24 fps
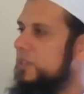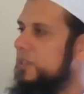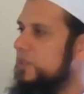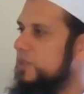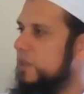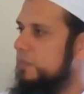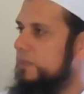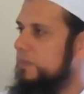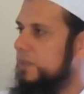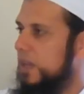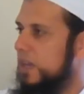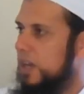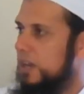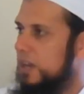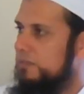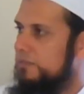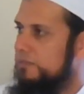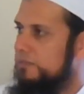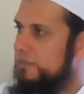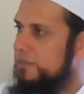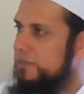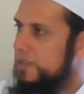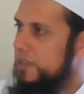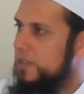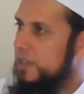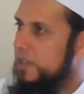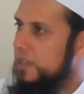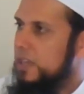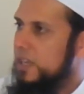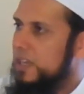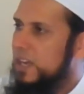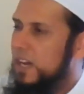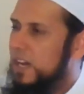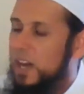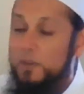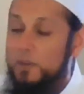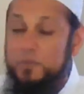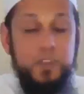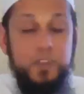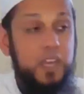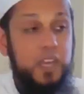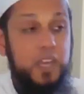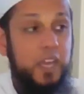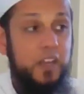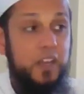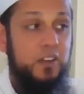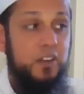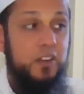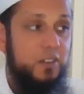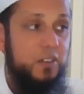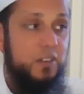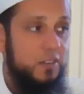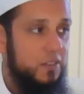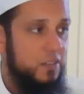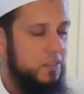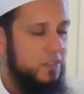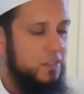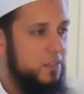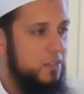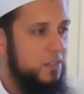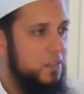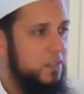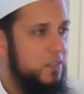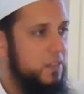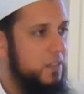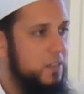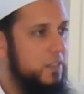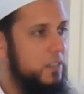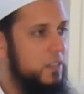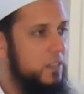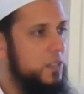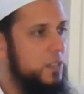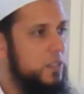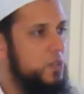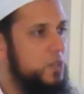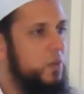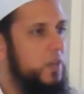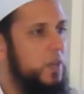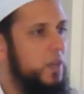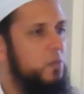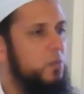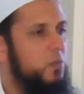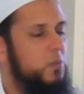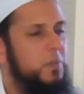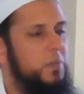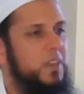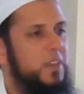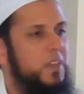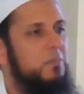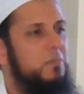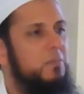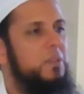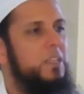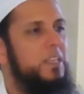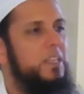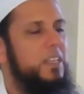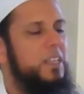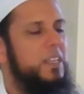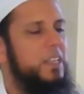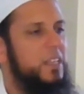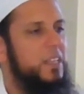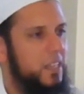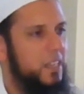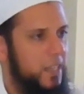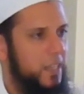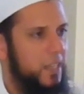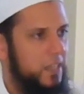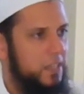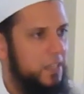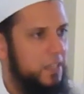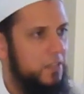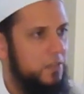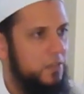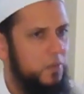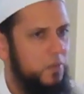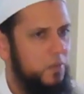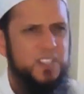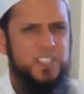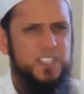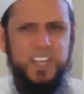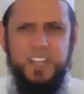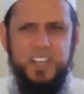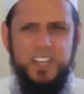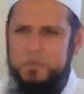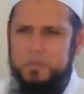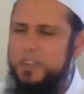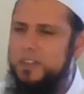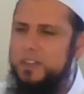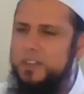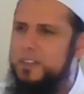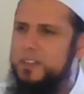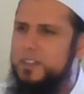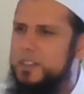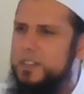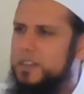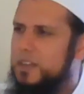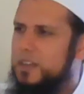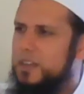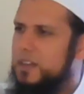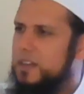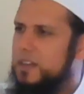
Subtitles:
be stripped of care. So it will be completely neglected. What does that mean?